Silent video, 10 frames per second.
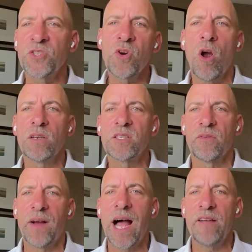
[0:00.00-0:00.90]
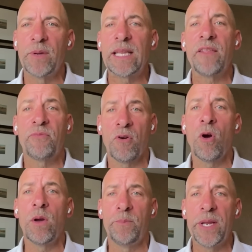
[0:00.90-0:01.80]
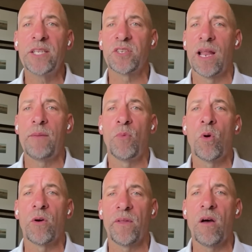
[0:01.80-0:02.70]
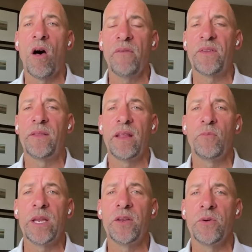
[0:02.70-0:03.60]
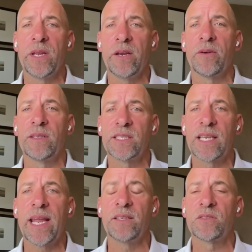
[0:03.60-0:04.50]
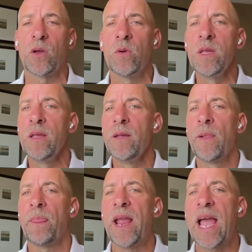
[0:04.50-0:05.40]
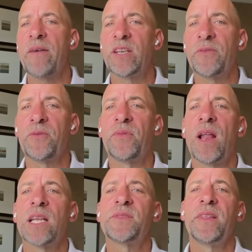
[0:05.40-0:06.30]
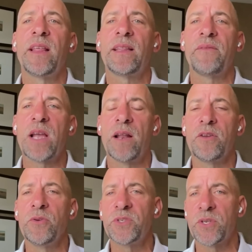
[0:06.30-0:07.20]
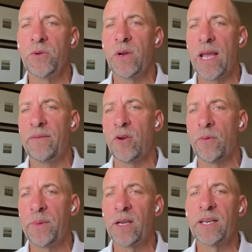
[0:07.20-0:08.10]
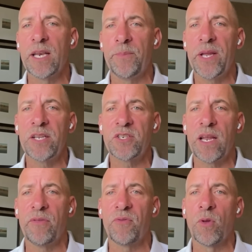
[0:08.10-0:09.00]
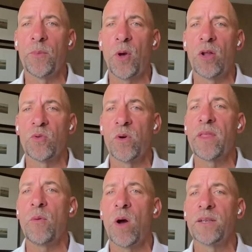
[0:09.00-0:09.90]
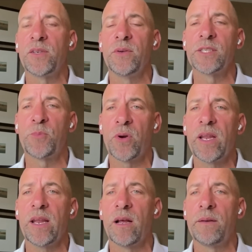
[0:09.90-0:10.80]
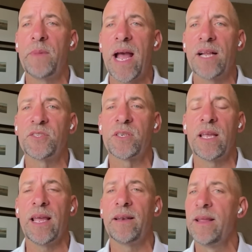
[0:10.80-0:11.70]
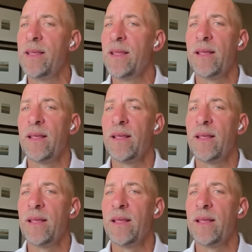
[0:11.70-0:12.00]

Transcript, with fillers: strong survive, but they throw and pitch a lot more often than we do here in the States. So they have a different philosophy that they've gotten used to, and their ability to pitch and throw the ball to where they want to is pretty unmatched. And